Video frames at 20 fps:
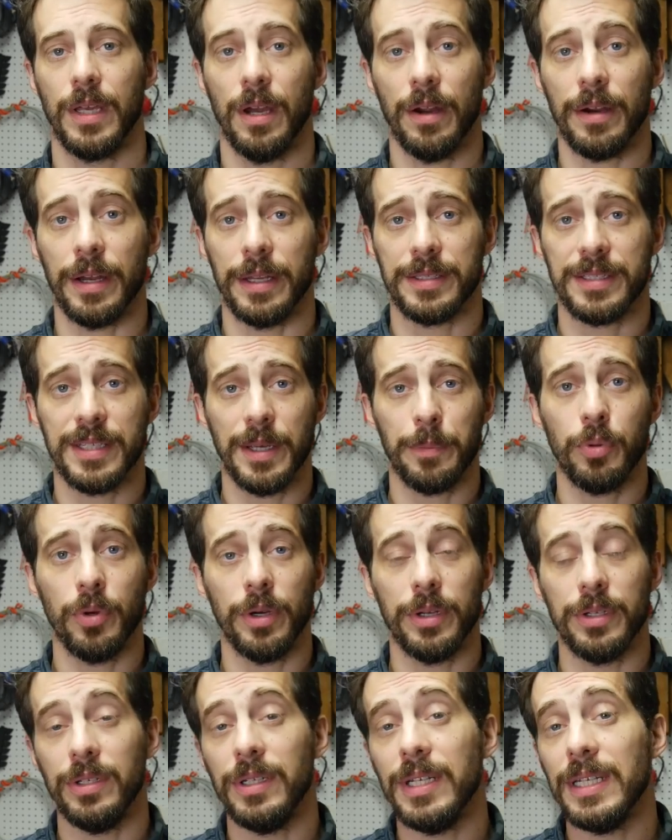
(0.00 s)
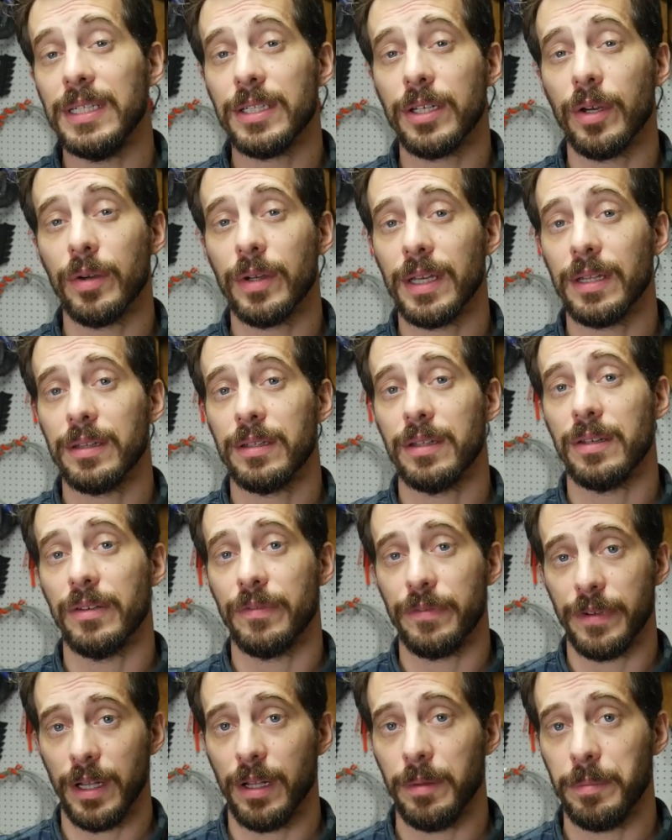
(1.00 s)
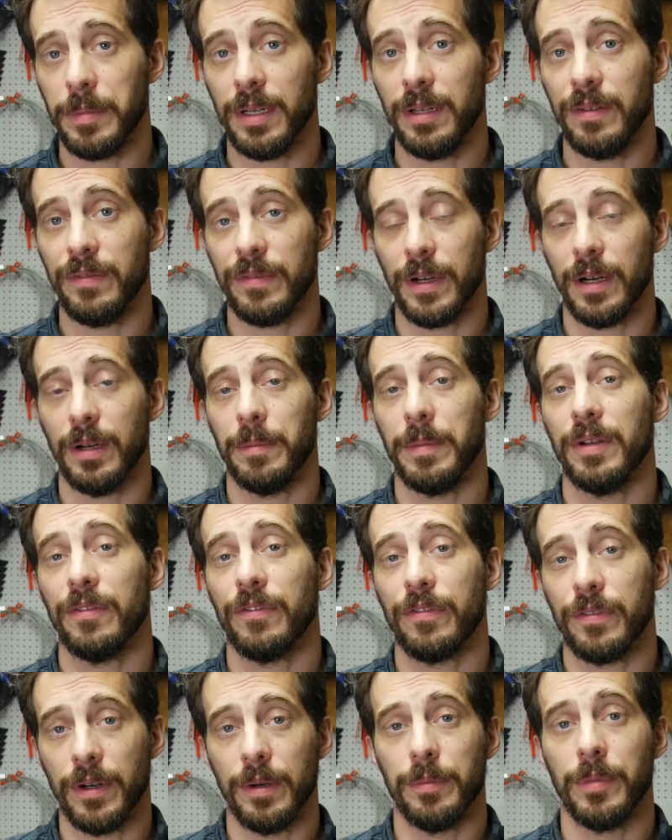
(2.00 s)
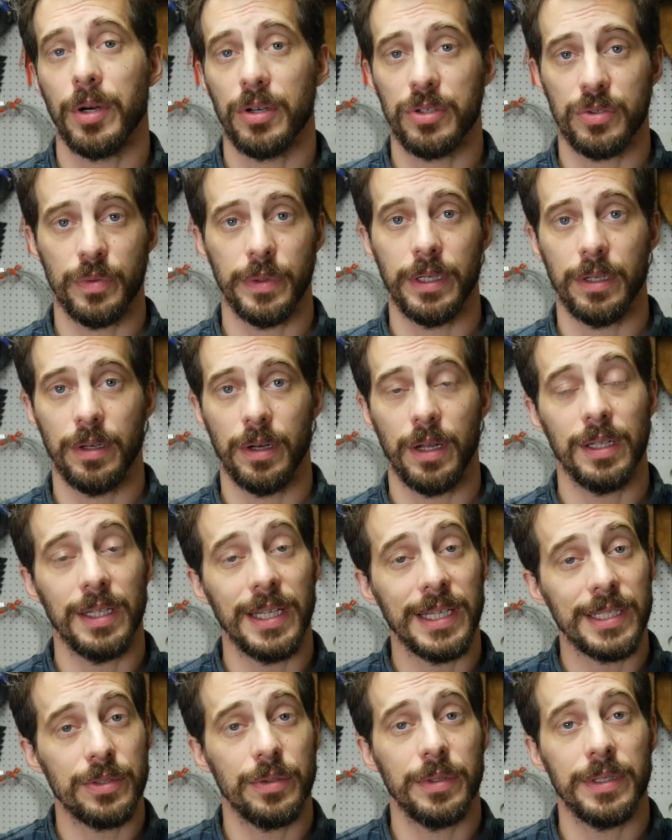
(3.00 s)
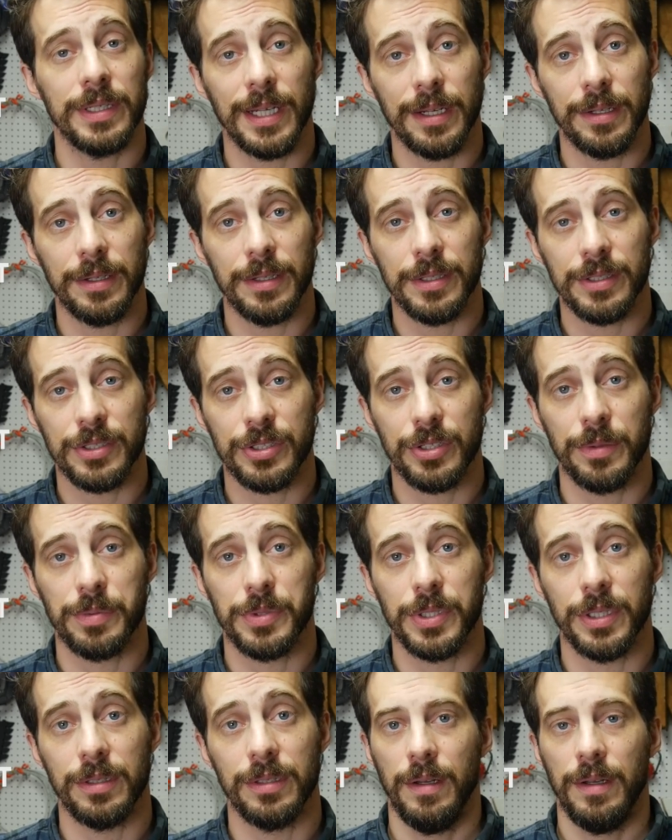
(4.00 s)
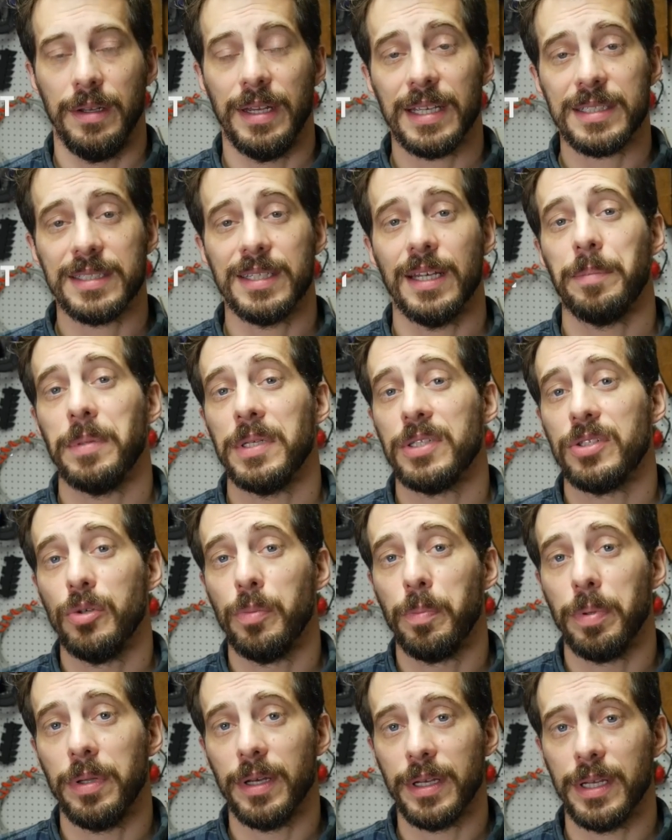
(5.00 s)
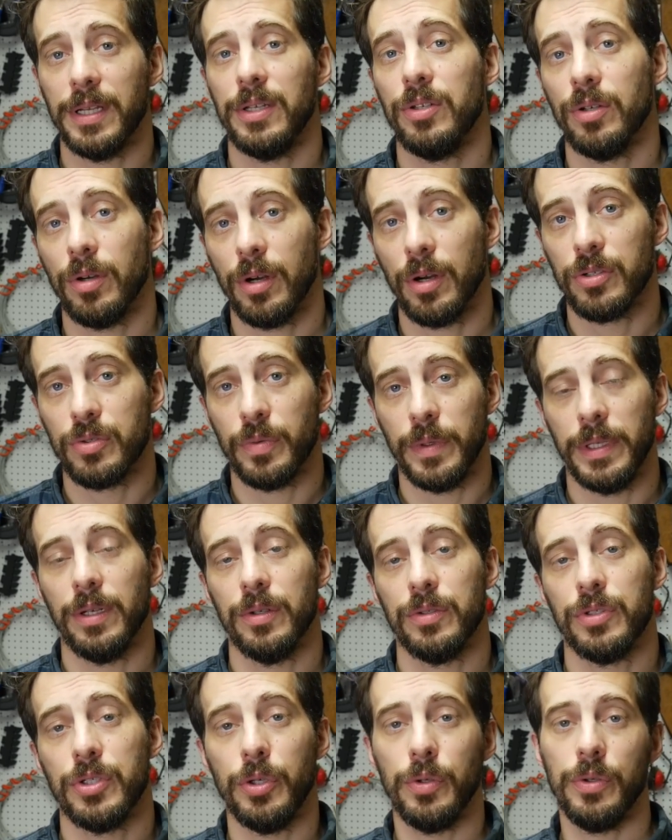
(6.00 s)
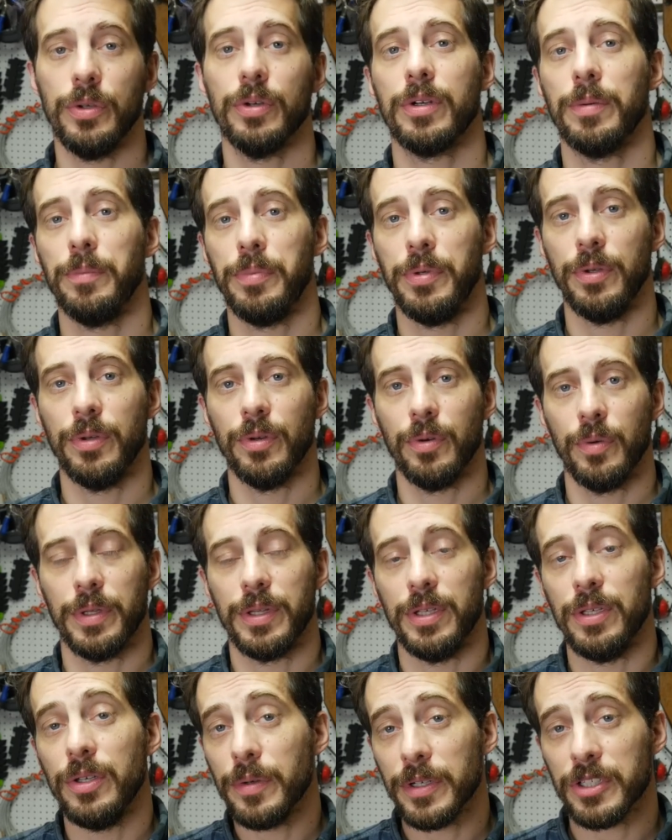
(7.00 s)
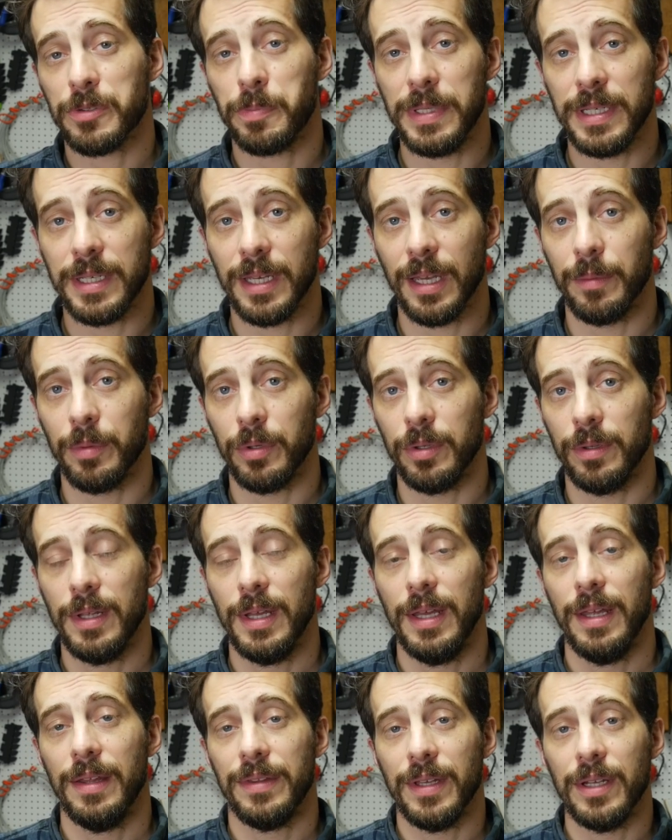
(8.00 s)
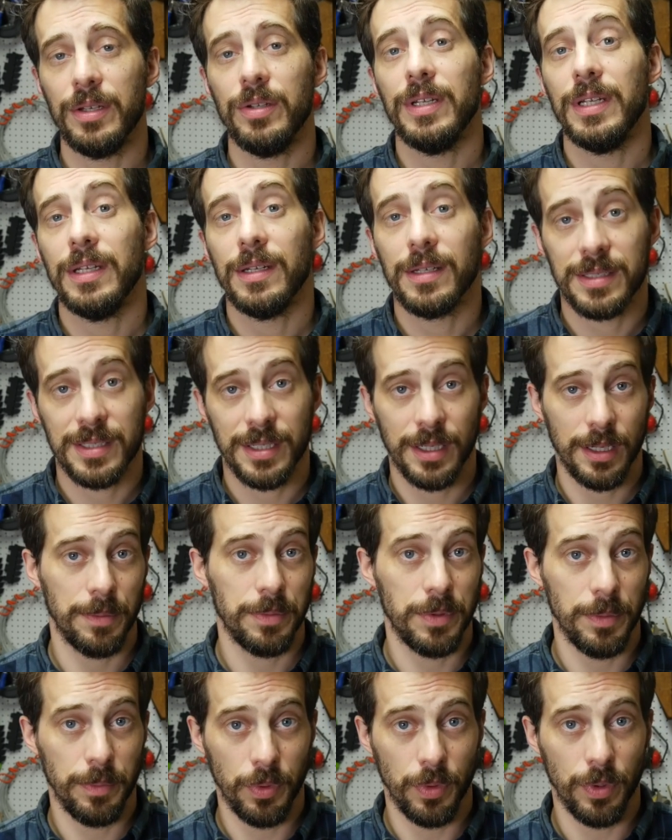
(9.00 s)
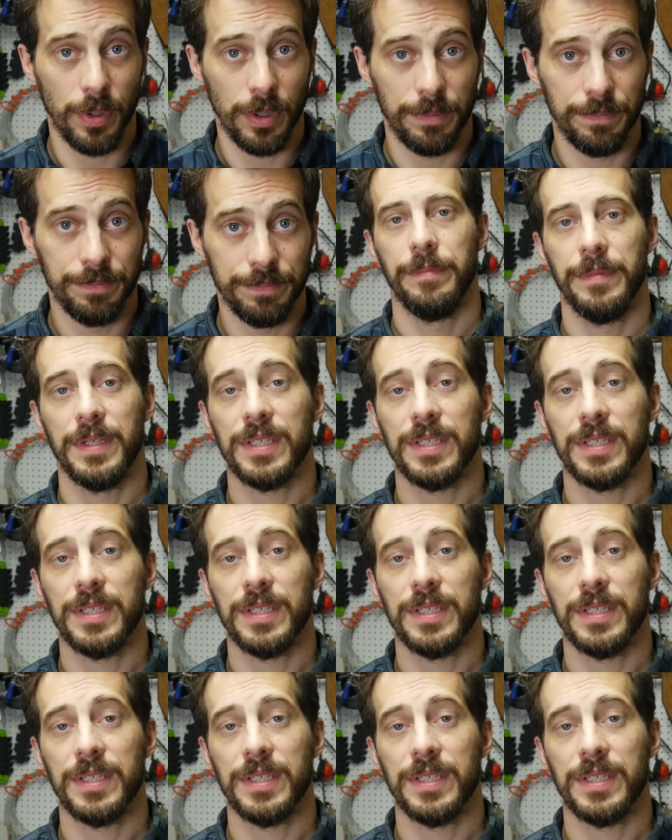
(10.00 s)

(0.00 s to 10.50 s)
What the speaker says: Alright, step 1, you need to go get the development environment from Arduino. I'll link to it down in the description. Next step is to plug in your Arduino to your computer with a USB cable, then you need to set up the board.